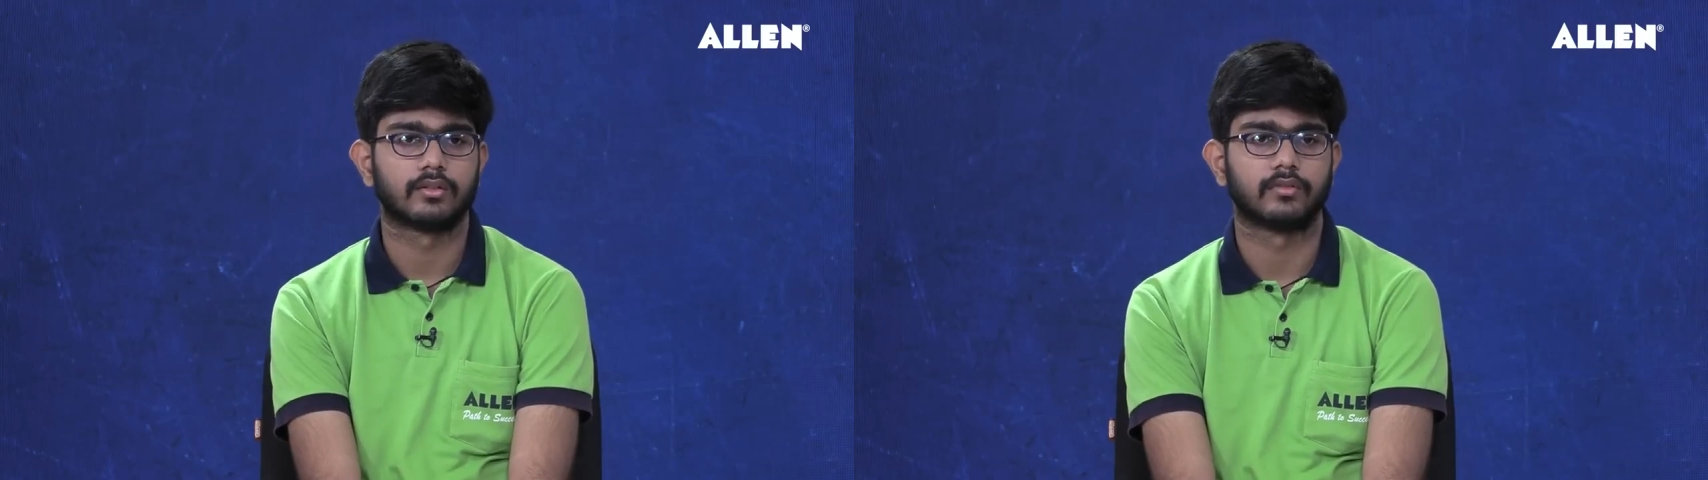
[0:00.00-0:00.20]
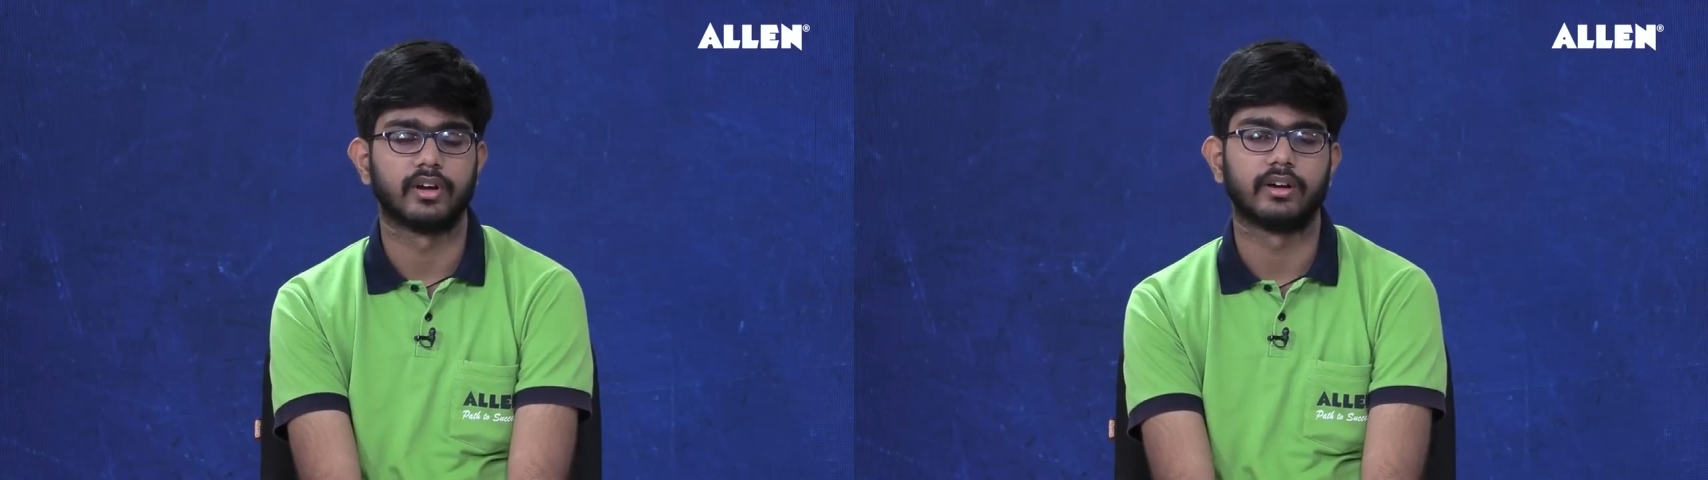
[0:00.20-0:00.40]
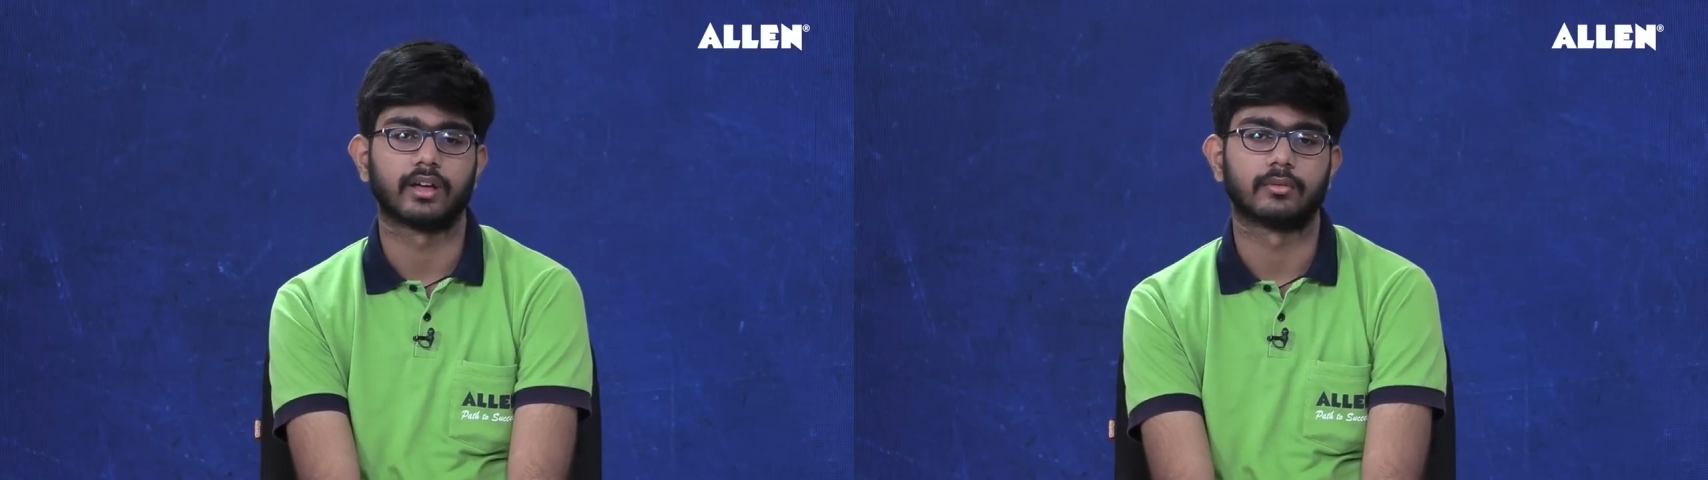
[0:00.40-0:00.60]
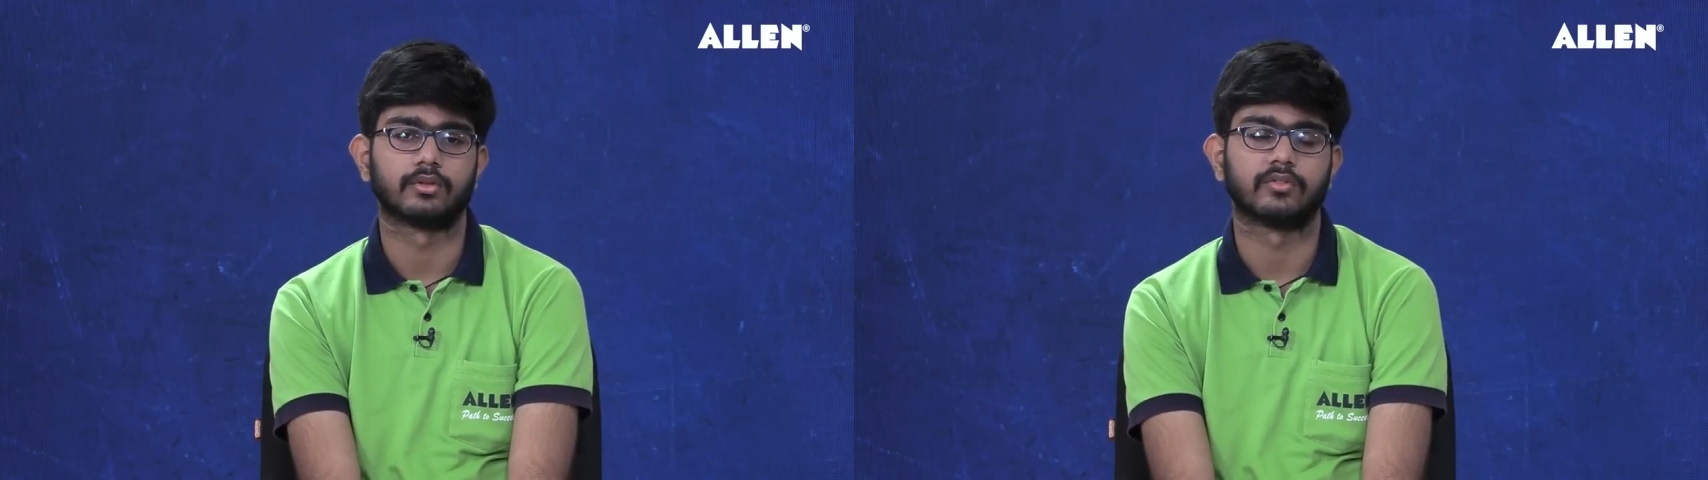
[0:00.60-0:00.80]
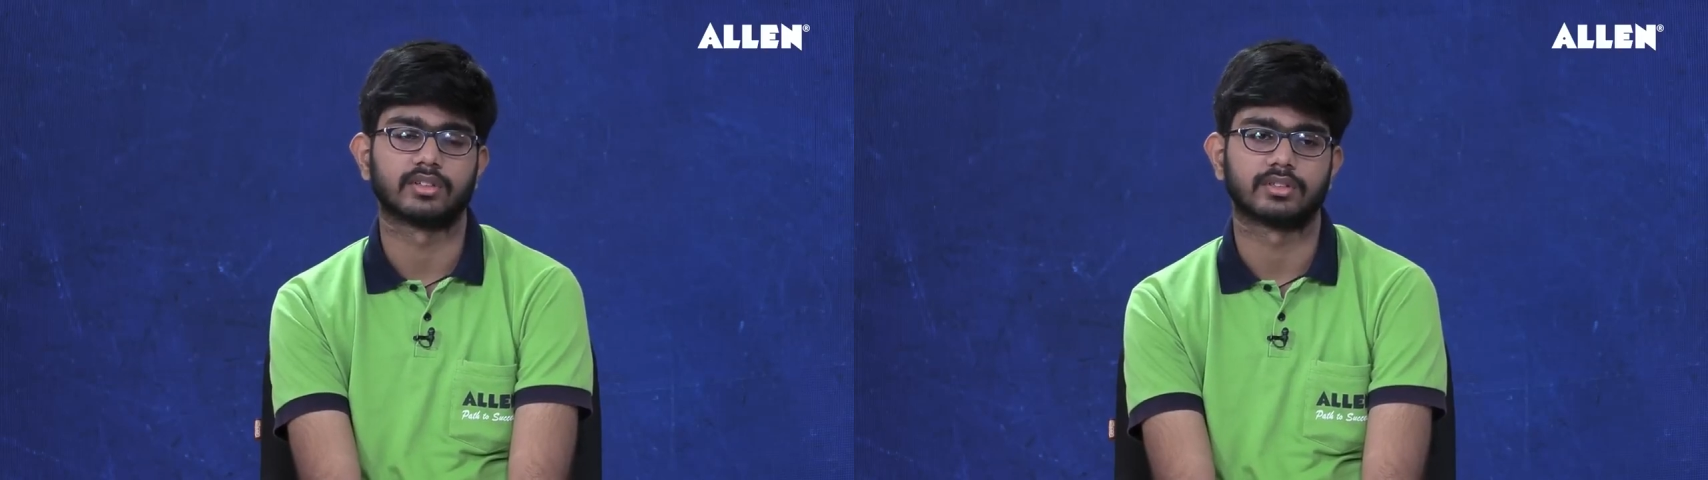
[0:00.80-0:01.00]
free time
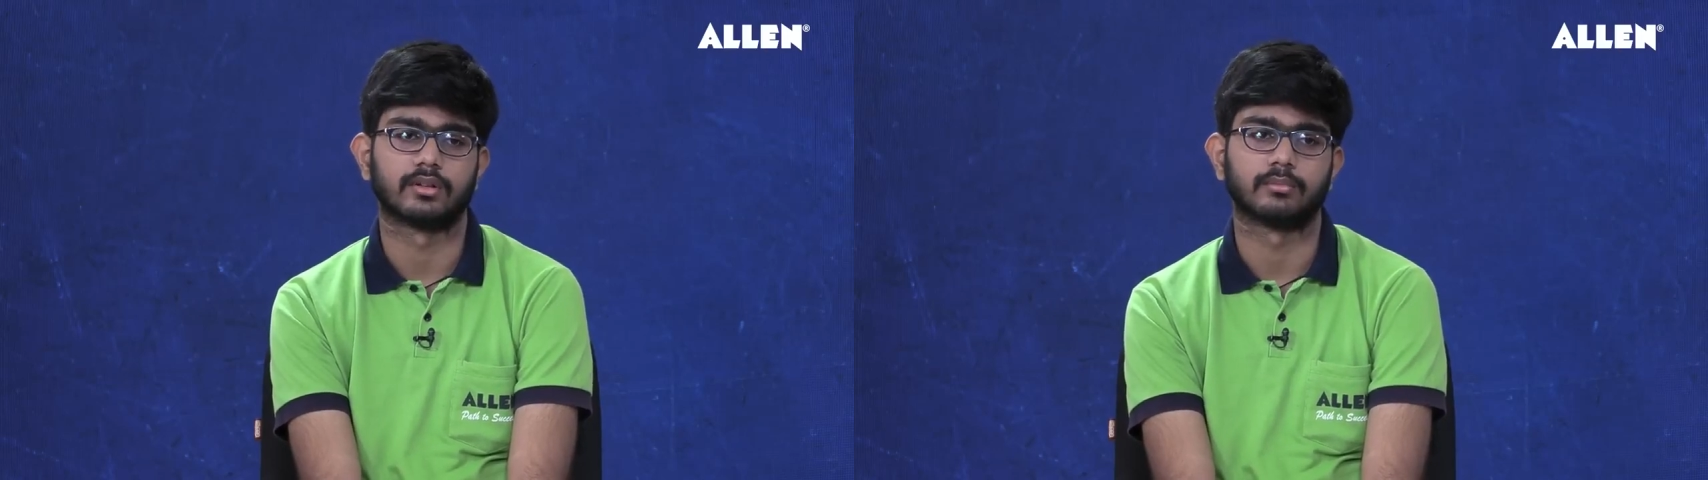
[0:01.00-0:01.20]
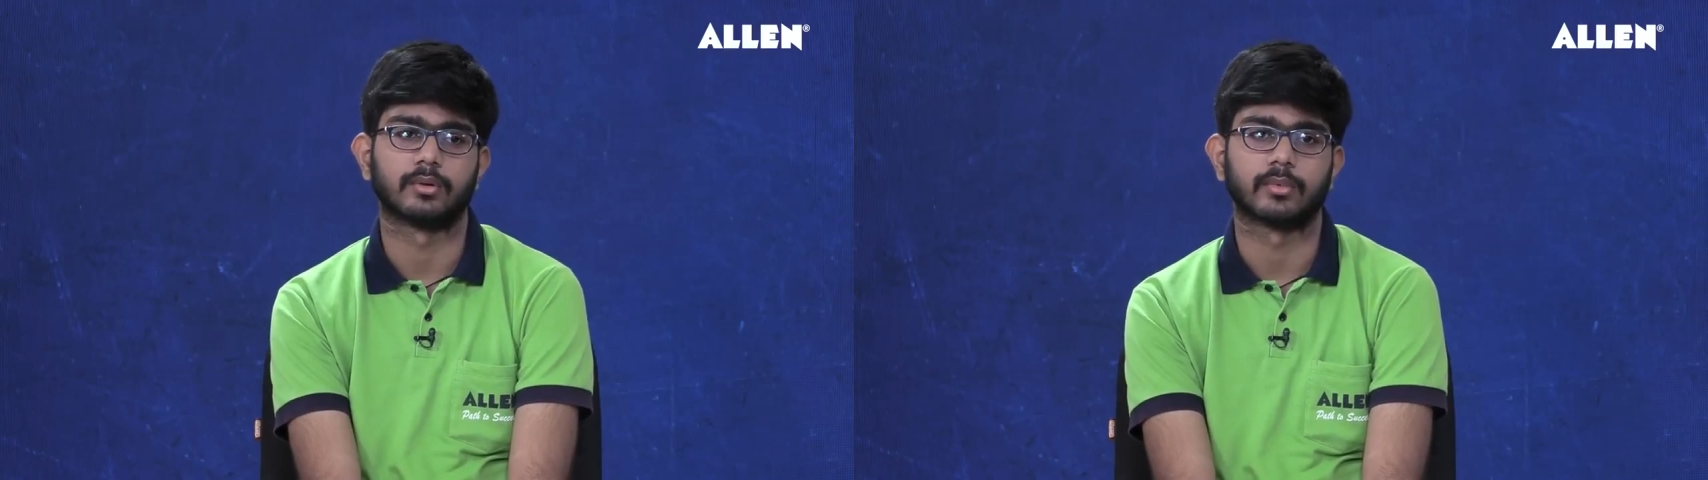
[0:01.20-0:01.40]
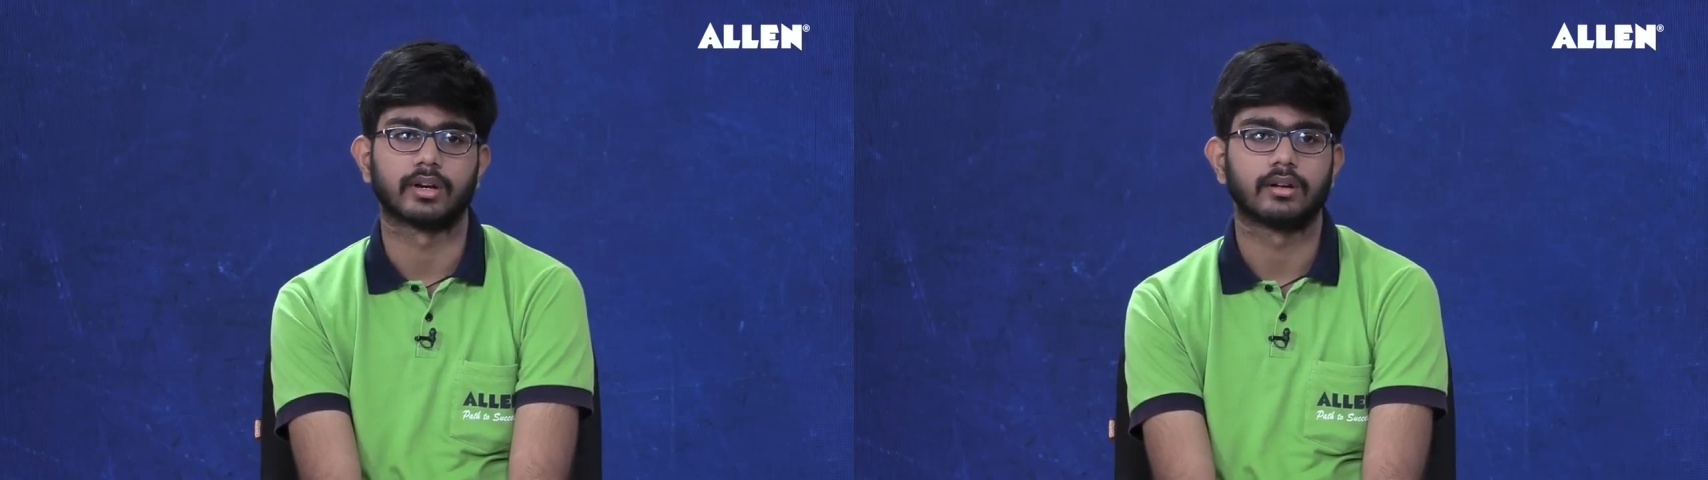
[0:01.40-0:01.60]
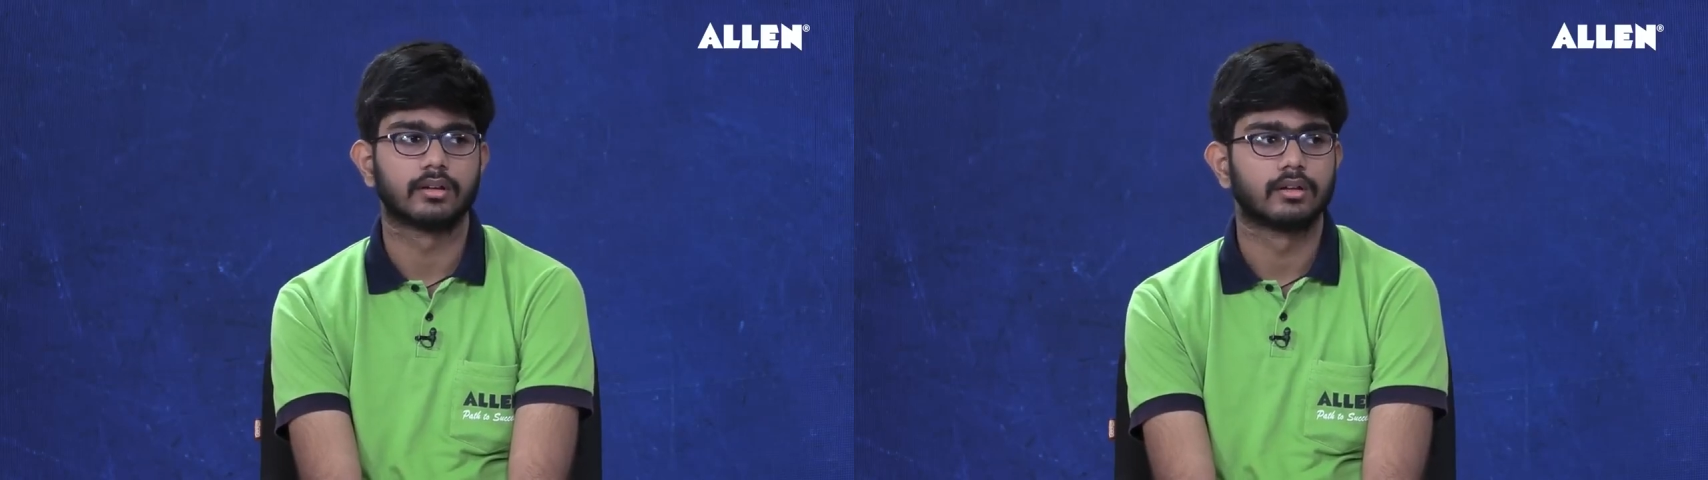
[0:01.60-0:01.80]
to freshen up my mind.